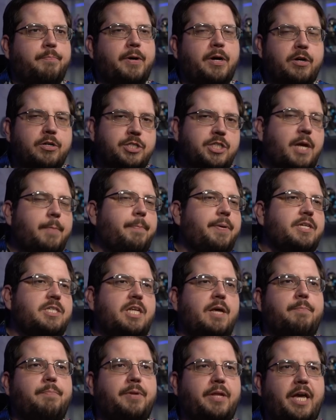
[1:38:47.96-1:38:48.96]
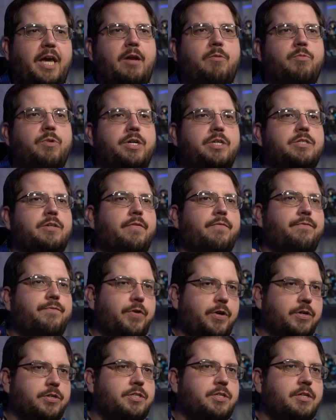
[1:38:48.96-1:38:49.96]
her step-by-step plan was,
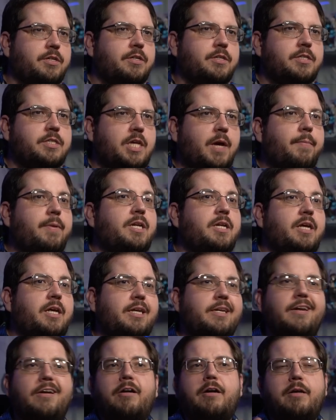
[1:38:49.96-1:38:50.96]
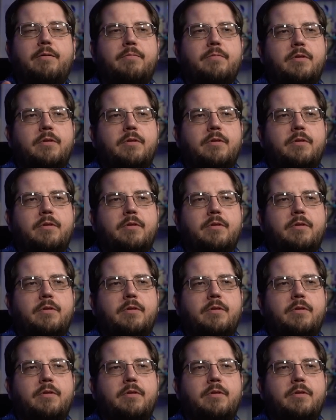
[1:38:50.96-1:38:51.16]
first, meaning